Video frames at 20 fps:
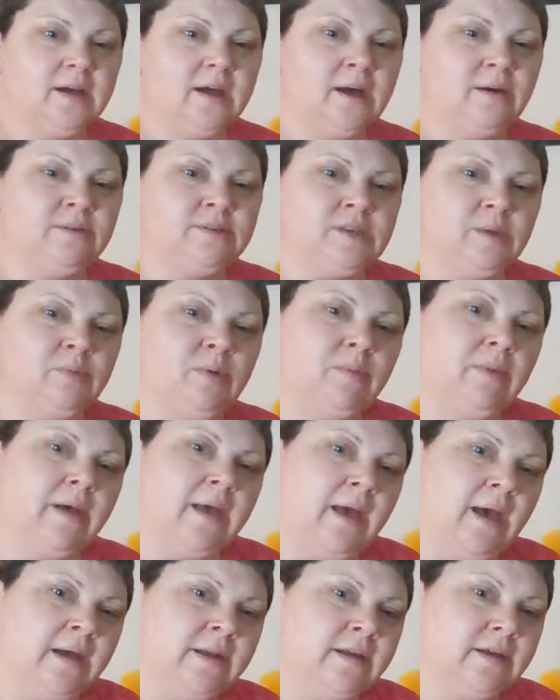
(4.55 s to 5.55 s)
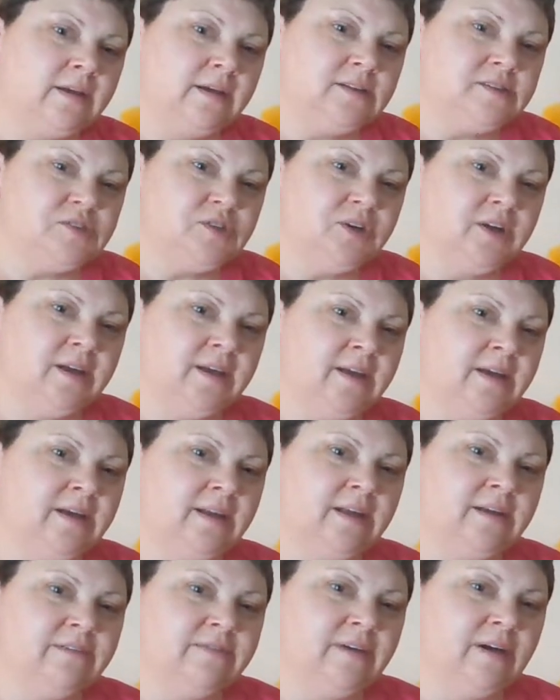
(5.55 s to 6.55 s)
I was up in my attic yesterday
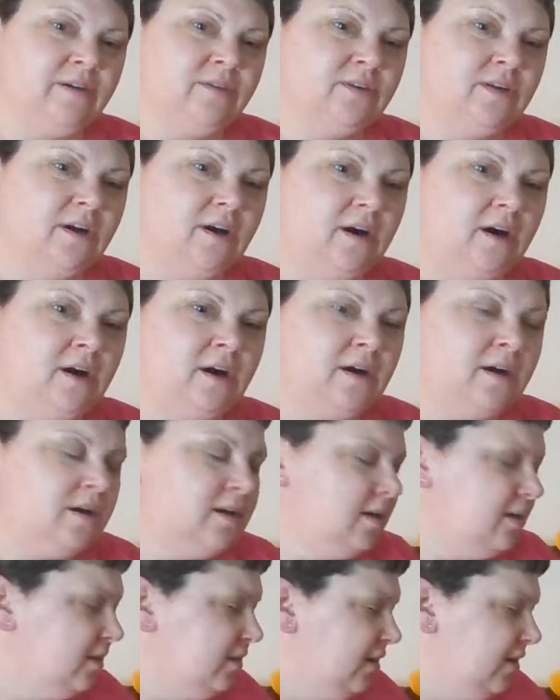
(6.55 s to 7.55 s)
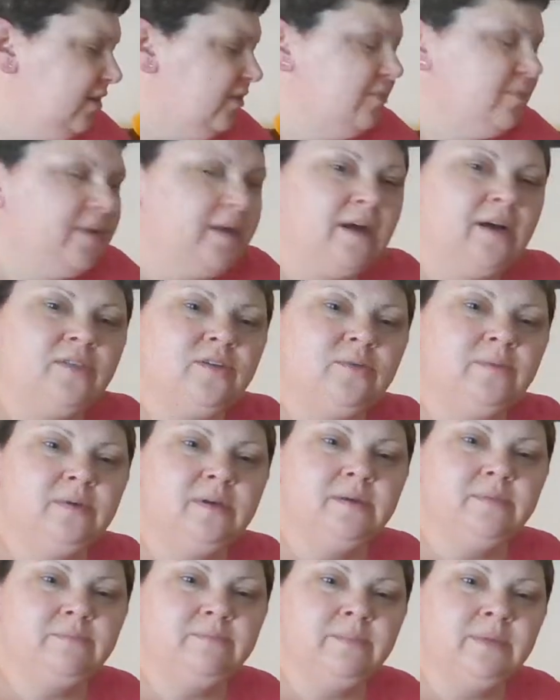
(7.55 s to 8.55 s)
and I found all of my other
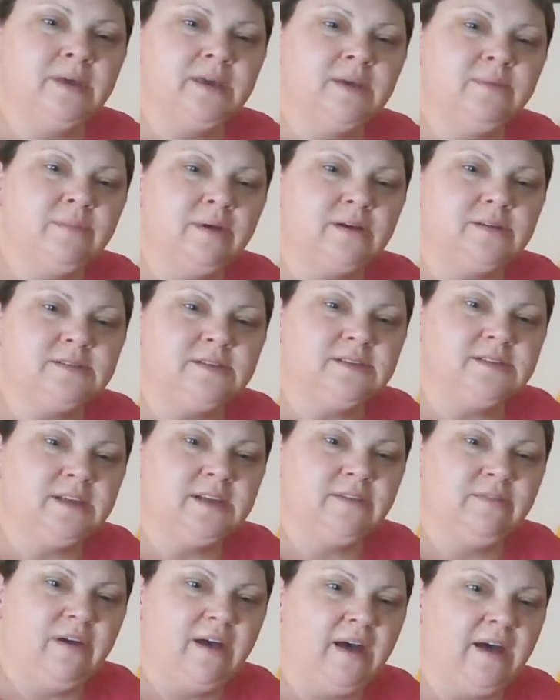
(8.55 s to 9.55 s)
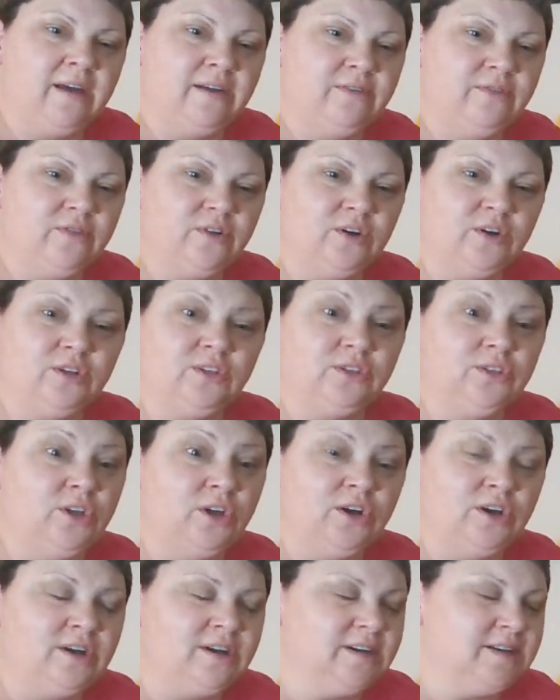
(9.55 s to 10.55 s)
Mickey Mouses that I've had for a
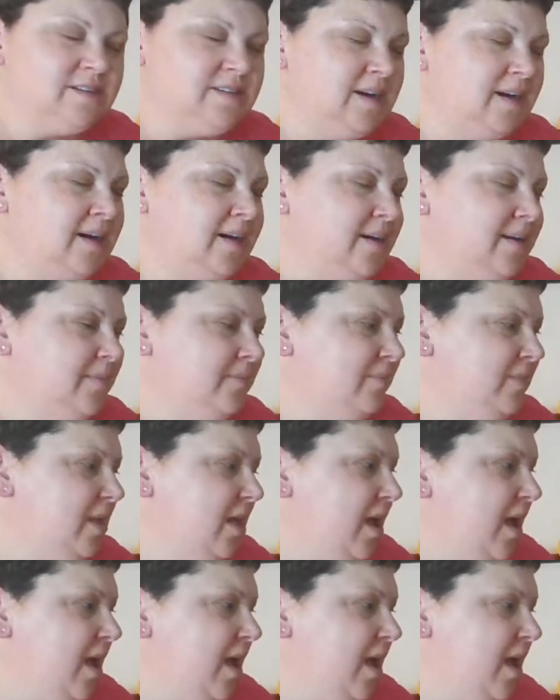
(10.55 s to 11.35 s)
long time.